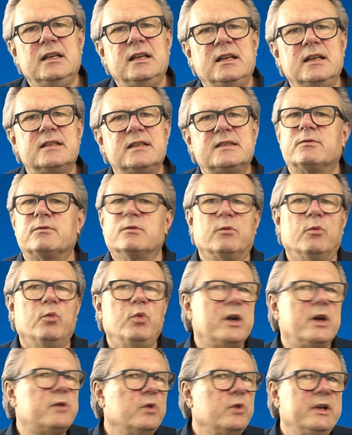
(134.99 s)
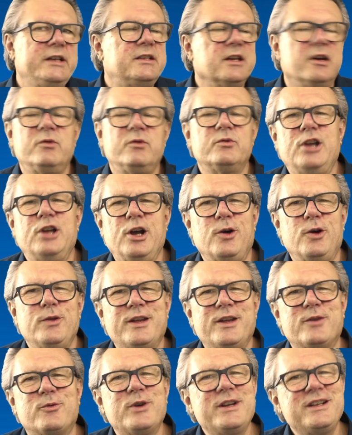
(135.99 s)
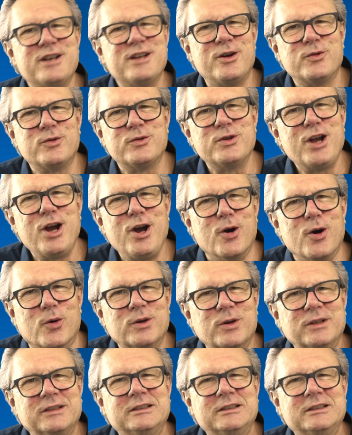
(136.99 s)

It's what we don't know that we don't know.